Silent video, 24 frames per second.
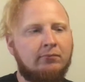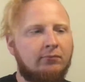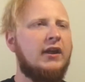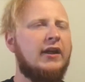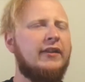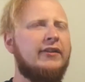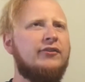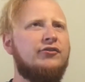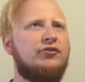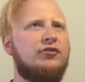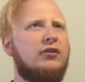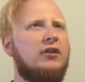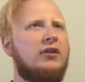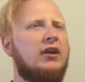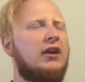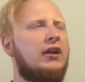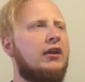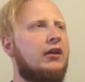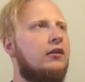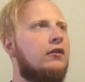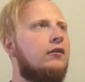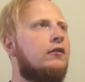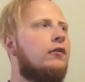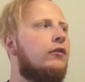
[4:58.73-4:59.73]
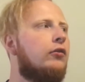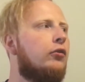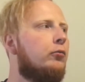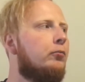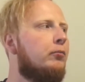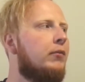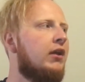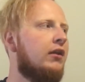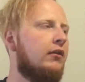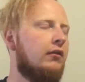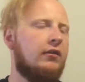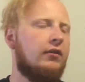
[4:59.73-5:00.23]
Now that you're getting into the
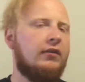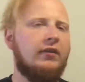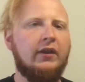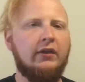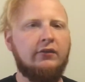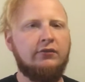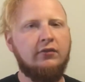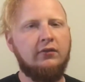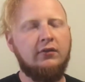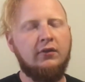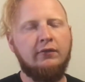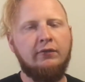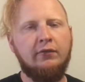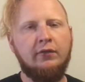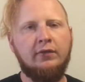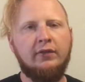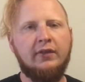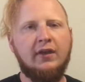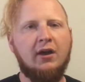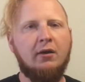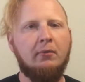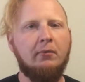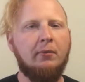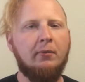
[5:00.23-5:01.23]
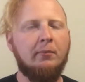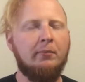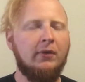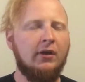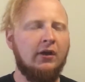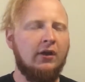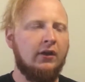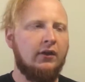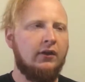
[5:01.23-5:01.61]
mid section of this album,